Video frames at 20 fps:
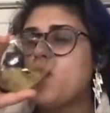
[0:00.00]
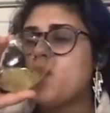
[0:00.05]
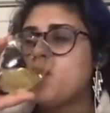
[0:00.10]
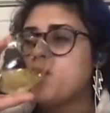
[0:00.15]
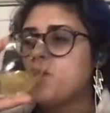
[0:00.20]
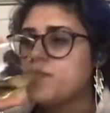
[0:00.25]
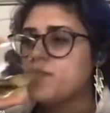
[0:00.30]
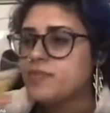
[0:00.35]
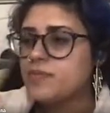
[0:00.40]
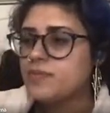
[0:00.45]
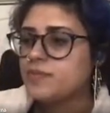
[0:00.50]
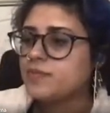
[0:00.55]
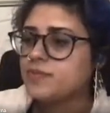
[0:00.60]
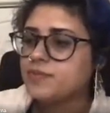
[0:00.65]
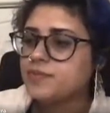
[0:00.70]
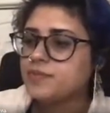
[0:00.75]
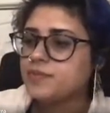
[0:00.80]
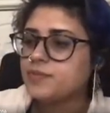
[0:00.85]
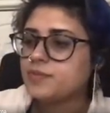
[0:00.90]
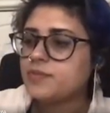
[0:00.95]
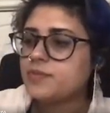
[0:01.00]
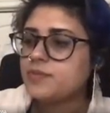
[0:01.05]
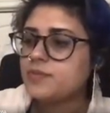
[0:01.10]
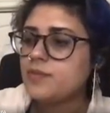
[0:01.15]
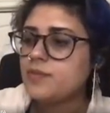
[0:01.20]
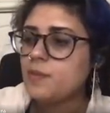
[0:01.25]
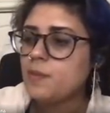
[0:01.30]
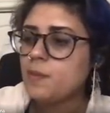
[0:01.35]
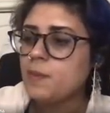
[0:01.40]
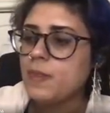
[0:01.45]
that
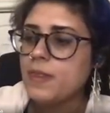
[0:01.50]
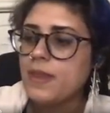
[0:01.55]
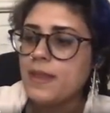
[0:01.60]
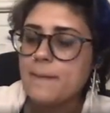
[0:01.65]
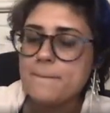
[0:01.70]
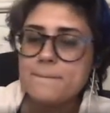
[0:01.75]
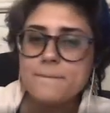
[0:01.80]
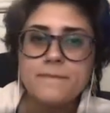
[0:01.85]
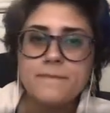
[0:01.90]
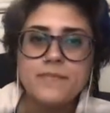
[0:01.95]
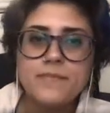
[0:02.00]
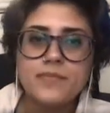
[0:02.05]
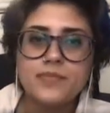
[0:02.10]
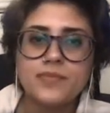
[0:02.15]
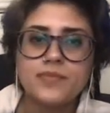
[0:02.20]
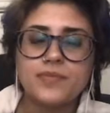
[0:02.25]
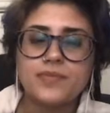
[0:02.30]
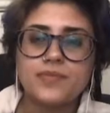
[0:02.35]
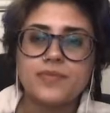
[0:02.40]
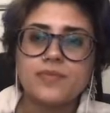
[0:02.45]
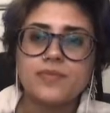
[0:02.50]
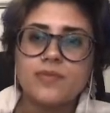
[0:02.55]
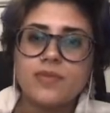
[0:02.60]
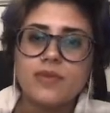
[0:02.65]
sounds really fucking cool.